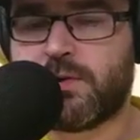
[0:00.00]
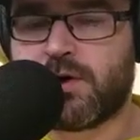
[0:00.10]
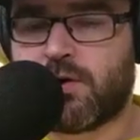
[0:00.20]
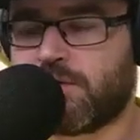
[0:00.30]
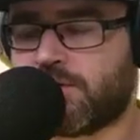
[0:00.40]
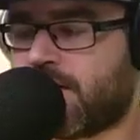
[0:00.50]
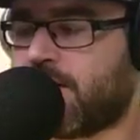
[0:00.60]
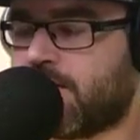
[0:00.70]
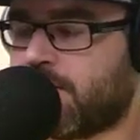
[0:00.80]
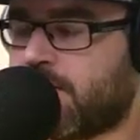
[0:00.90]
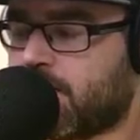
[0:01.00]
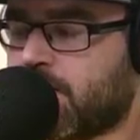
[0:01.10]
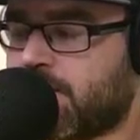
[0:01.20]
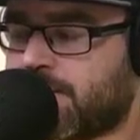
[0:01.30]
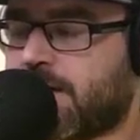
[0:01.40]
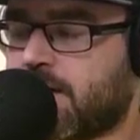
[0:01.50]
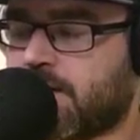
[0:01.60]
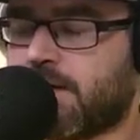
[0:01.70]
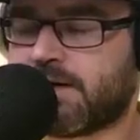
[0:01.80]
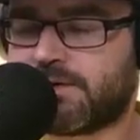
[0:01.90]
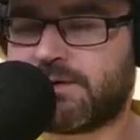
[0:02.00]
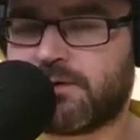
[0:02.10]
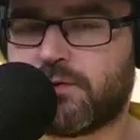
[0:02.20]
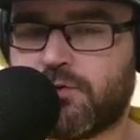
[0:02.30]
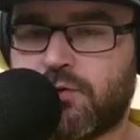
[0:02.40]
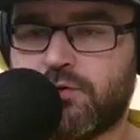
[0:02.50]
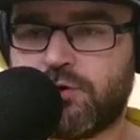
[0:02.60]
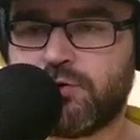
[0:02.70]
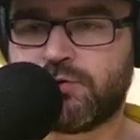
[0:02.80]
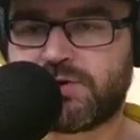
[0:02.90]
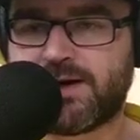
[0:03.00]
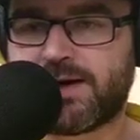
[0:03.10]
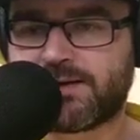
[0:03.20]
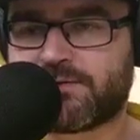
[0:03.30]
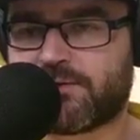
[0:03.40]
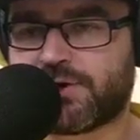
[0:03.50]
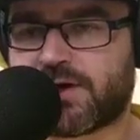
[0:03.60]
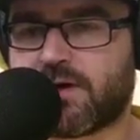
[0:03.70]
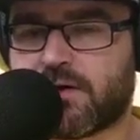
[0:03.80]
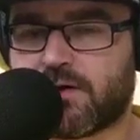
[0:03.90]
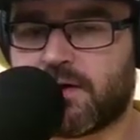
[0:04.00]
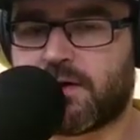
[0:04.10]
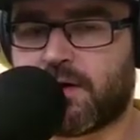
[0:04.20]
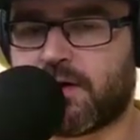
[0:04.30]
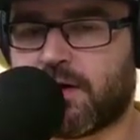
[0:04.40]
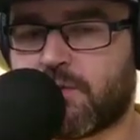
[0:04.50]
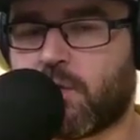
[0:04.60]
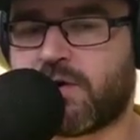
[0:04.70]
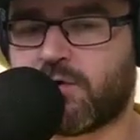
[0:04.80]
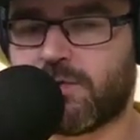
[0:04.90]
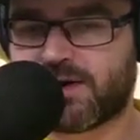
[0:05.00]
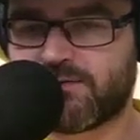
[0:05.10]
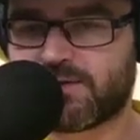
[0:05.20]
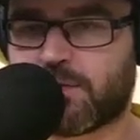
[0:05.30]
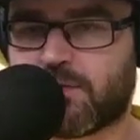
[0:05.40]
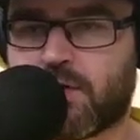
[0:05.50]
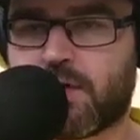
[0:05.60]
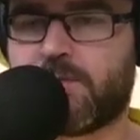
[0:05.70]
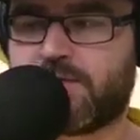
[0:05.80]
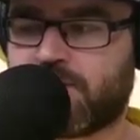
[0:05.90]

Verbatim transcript: We'll go with Char- uh, with Chandler next. Who who do you see next for okay. Chandler, and, and and what do you make of his performance?